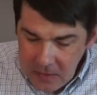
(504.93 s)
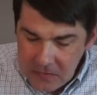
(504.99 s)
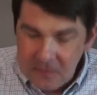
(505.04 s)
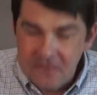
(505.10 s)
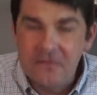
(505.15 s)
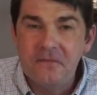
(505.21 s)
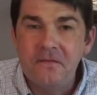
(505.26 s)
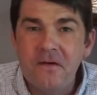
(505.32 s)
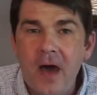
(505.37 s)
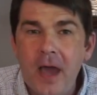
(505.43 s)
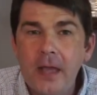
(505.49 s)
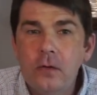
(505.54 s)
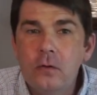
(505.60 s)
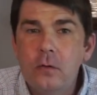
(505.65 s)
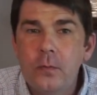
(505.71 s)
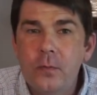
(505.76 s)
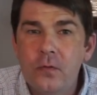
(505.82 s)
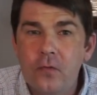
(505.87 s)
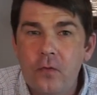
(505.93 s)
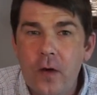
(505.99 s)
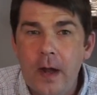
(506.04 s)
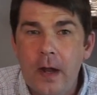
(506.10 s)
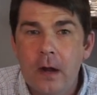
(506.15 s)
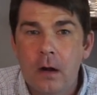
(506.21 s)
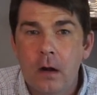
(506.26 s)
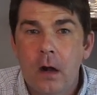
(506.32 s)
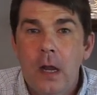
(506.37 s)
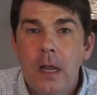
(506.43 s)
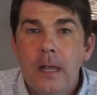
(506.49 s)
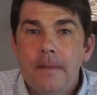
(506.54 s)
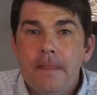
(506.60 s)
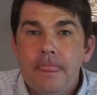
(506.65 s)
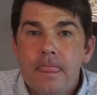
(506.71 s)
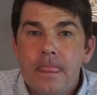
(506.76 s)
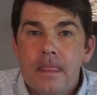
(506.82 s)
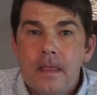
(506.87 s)
the final prayer
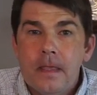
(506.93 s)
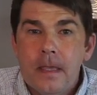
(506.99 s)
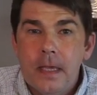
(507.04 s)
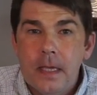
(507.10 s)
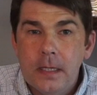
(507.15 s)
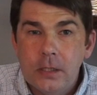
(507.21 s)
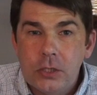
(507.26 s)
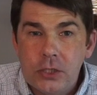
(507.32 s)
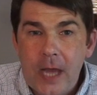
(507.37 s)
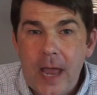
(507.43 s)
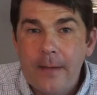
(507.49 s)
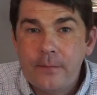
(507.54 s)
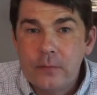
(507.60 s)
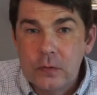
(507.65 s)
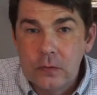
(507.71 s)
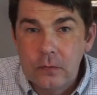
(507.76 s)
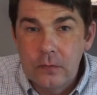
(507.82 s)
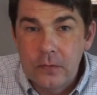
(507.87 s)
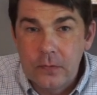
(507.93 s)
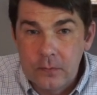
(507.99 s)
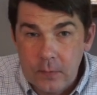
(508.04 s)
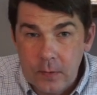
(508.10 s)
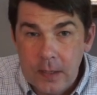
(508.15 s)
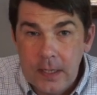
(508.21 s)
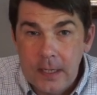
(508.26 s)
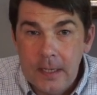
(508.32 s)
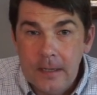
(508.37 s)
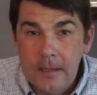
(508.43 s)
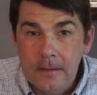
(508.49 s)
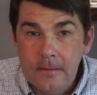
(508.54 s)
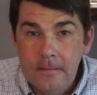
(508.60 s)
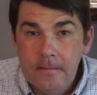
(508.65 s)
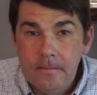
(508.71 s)
in chapter 3.